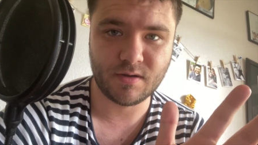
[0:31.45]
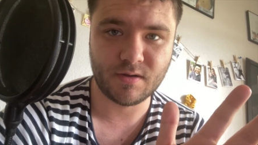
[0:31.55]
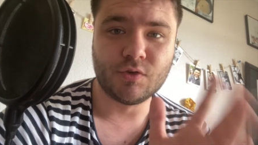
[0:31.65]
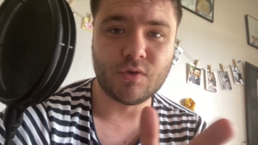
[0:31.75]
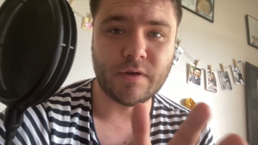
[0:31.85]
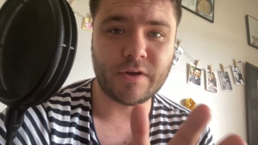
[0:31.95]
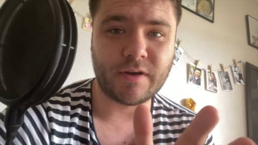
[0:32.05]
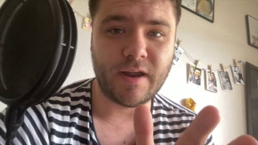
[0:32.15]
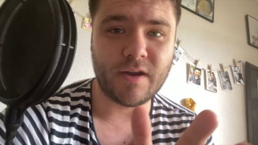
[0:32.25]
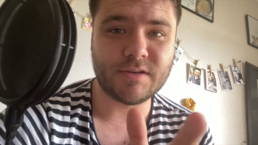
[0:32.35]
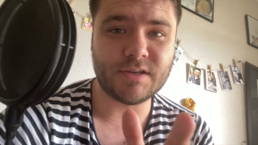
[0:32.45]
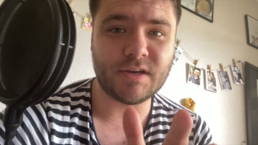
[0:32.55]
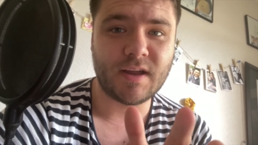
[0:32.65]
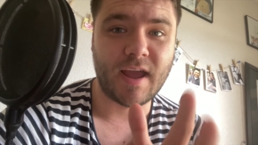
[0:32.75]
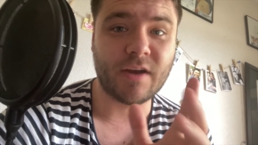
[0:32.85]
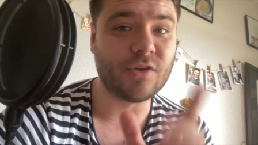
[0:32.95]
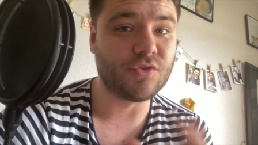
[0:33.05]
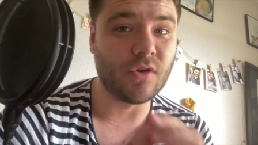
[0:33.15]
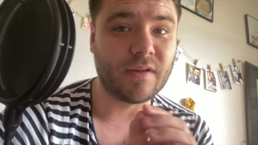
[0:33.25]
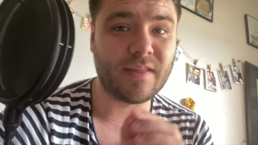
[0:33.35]
Controlling your character and
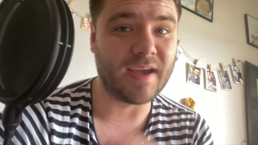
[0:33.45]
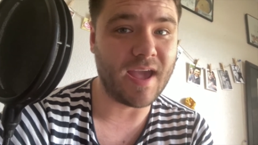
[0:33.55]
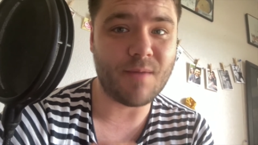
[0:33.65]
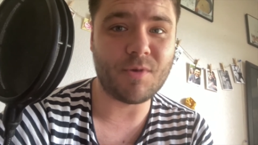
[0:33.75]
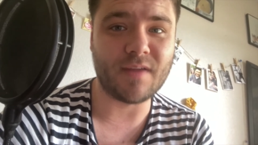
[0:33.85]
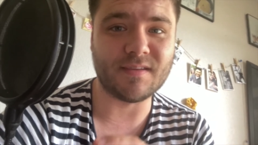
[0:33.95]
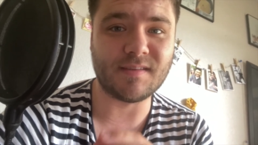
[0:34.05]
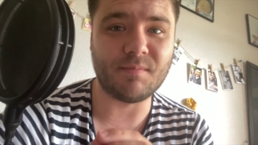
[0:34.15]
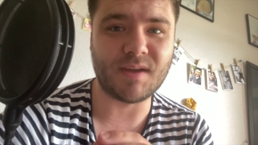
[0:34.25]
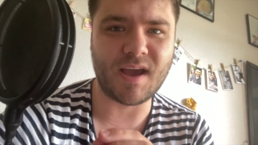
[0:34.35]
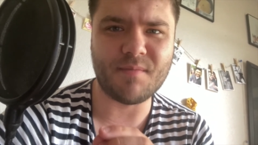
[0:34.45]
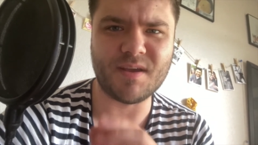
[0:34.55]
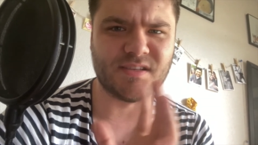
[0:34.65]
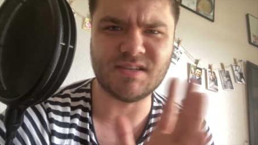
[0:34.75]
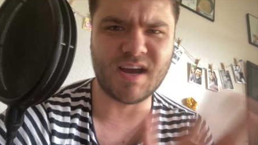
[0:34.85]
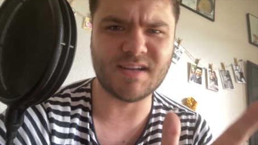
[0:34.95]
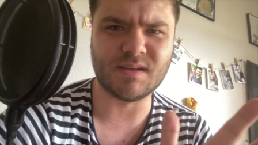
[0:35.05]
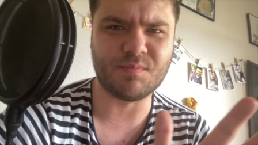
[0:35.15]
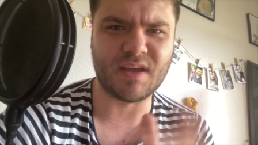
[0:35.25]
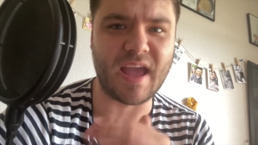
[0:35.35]
controlling the camera at the same time is not
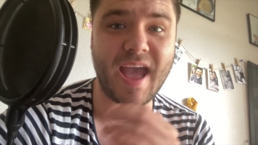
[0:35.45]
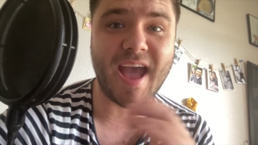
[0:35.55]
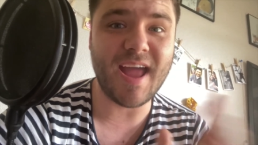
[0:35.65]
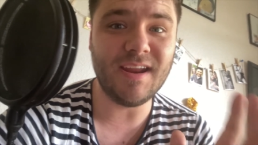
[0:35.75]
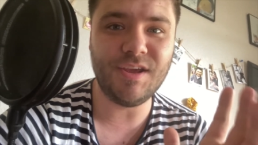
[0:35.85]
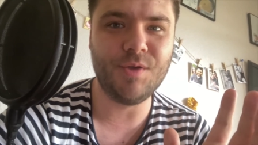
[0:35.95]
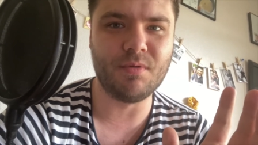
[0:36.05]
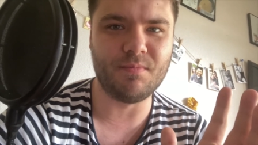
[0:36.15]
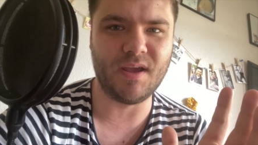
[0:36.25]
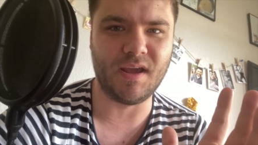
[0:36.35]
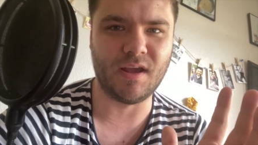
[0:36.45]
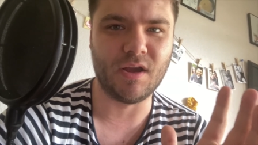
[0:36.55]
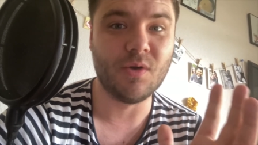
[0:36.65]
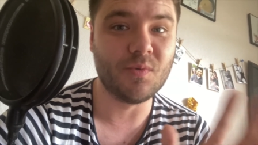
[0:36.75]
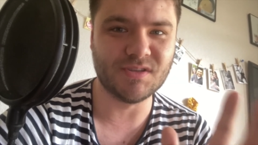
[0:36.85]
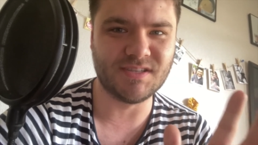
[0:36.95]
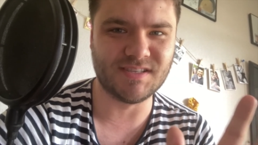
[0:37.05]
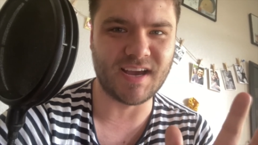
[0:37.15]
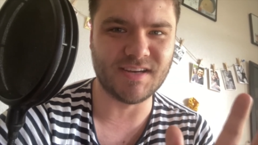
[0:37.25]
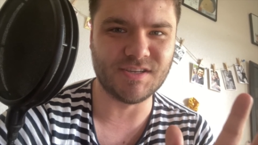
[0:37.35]
something any human being was
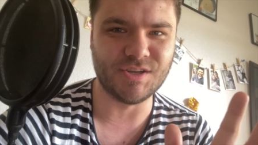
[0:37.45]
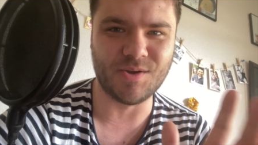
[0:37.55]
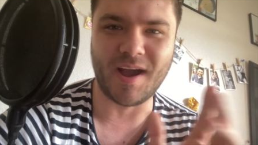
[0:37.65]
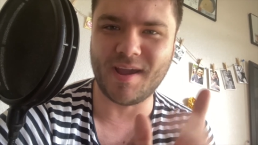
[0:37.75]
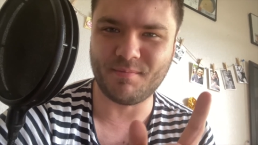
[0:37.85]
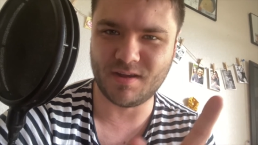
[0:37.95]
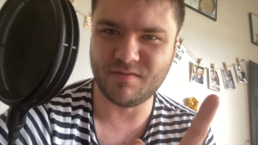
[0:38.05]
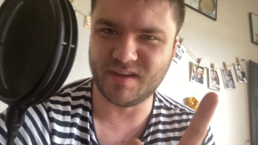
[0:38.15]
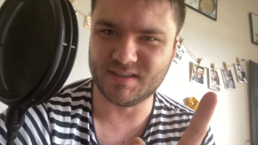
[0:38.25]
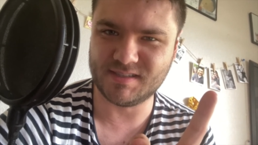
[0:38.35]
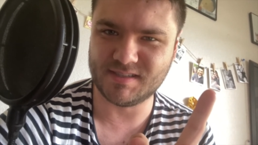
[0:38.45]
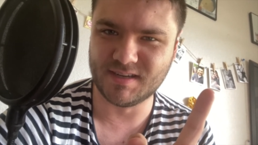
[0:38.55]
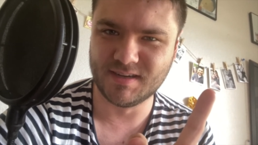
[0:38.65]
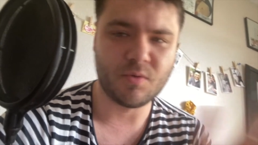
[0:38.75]
designed to do, I am convinced.